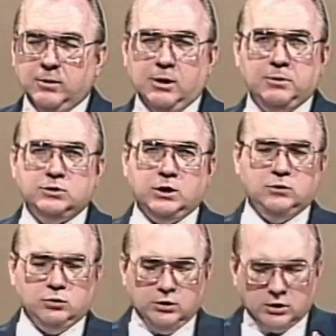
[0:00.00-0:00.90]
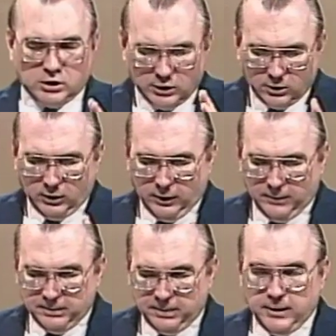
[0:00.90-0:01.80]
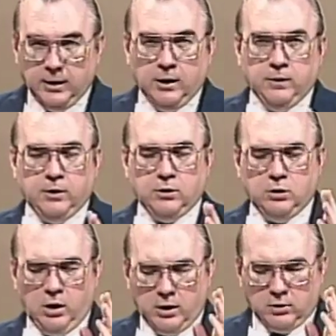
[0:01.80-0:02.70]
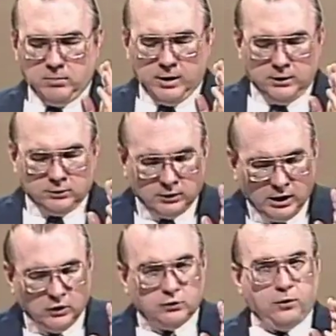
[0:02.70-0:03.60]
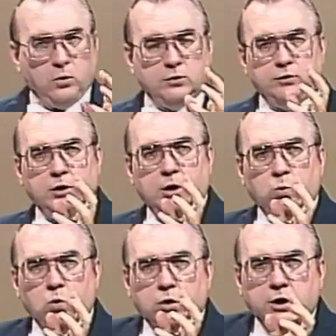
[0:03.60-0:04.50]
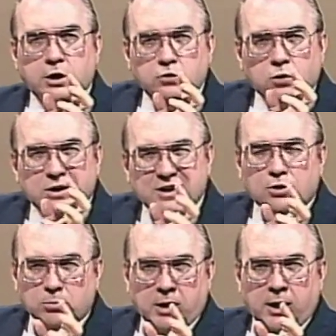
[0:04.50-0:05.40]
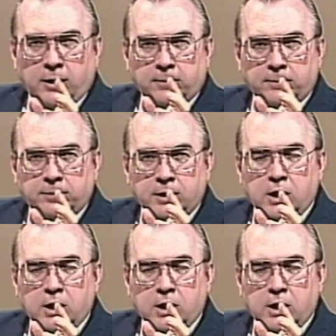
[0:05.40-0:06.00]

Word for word: But let me say to you clearly that God Almighty today is focusing and working in your inner man.